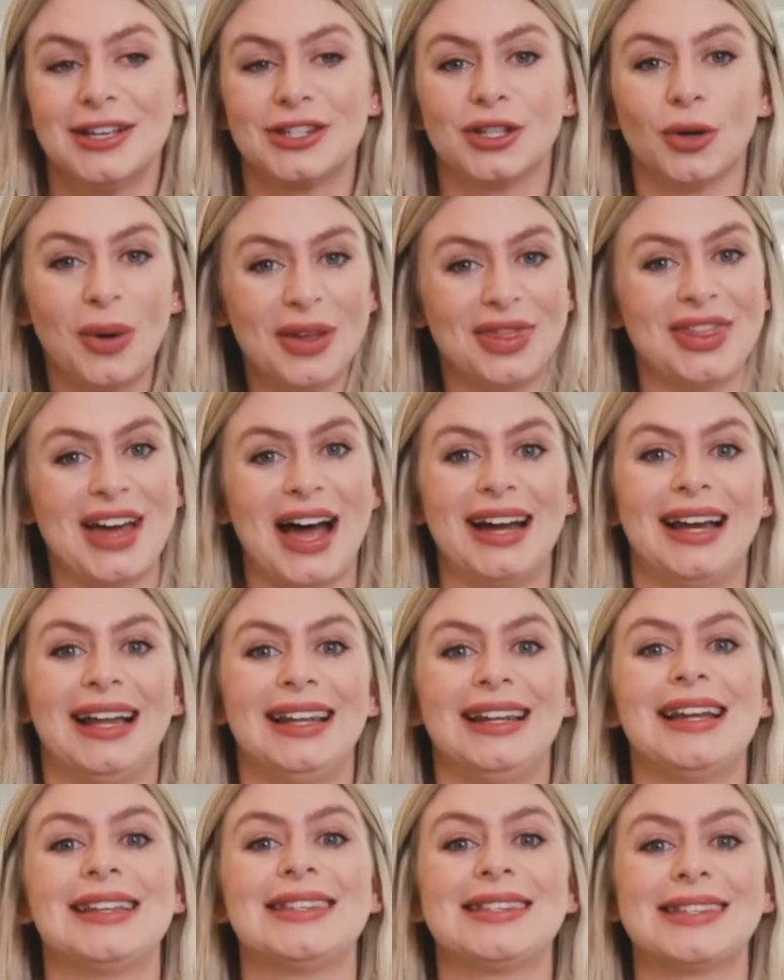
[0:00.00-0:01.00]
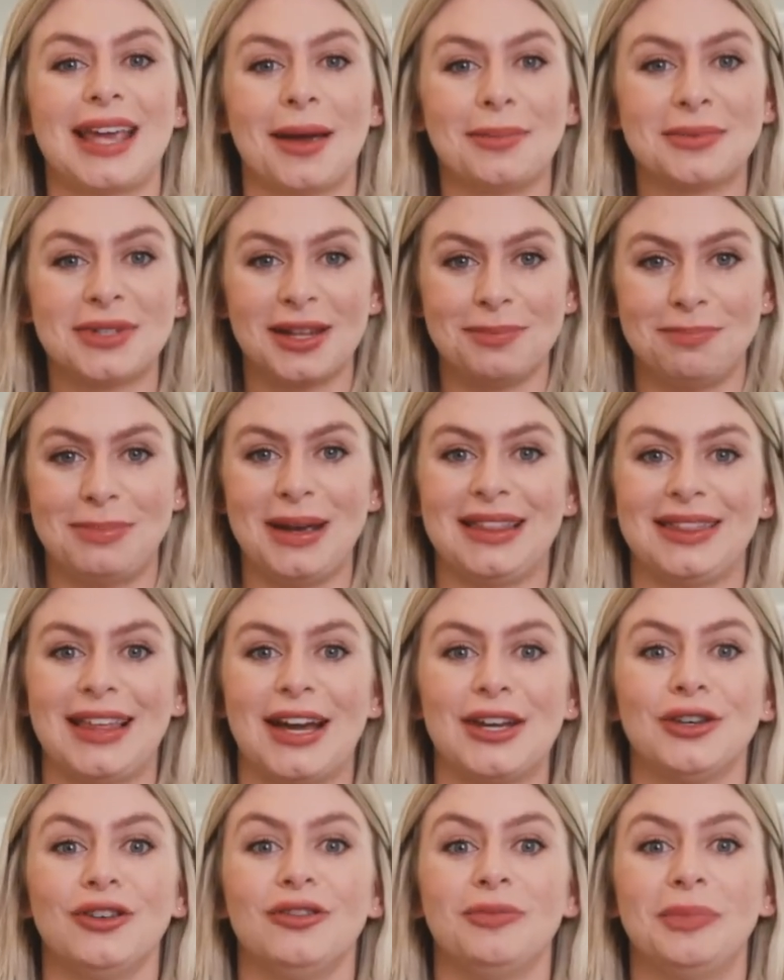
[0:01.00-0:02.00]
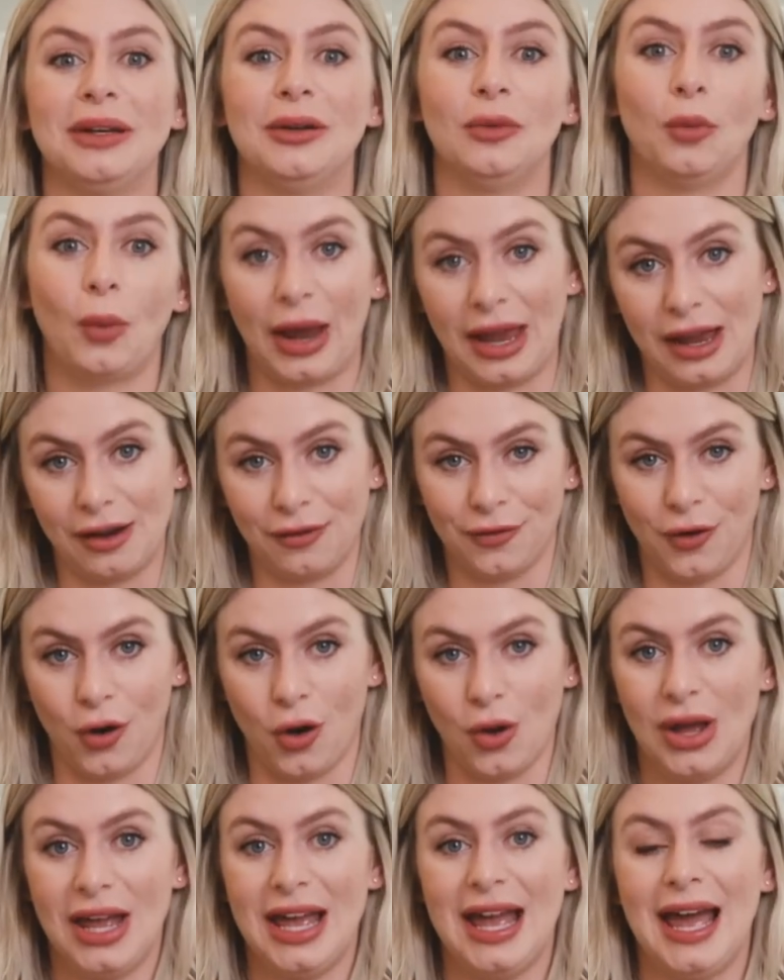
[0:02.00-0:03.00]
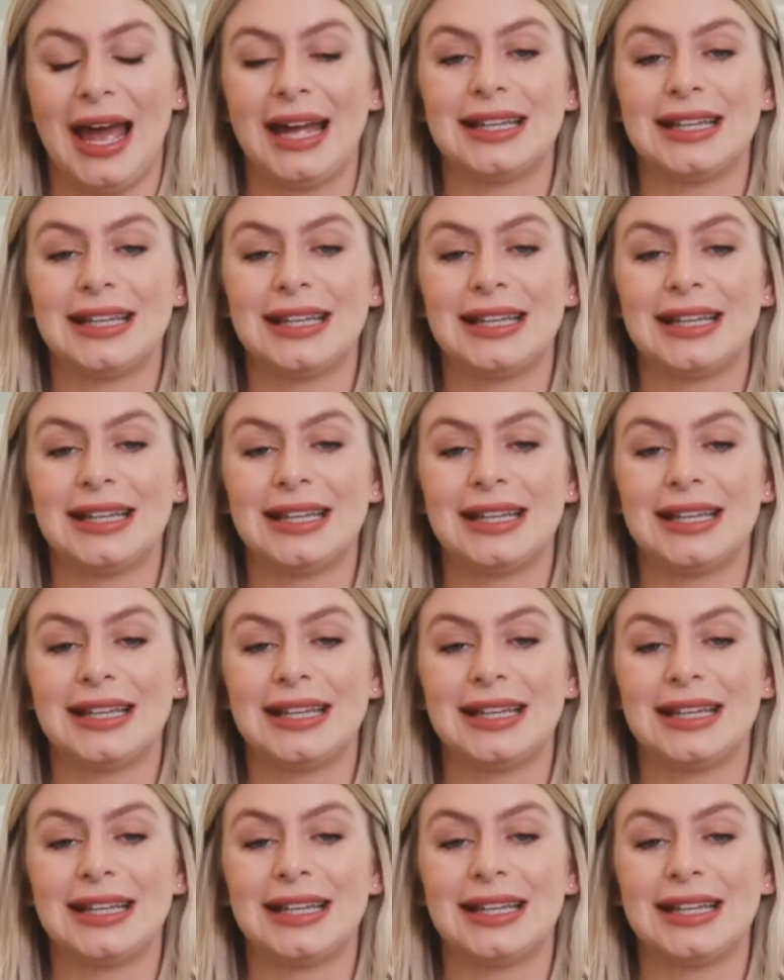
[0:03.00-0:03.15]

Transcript: So with that, let's skip to the bit that you've been waiting for.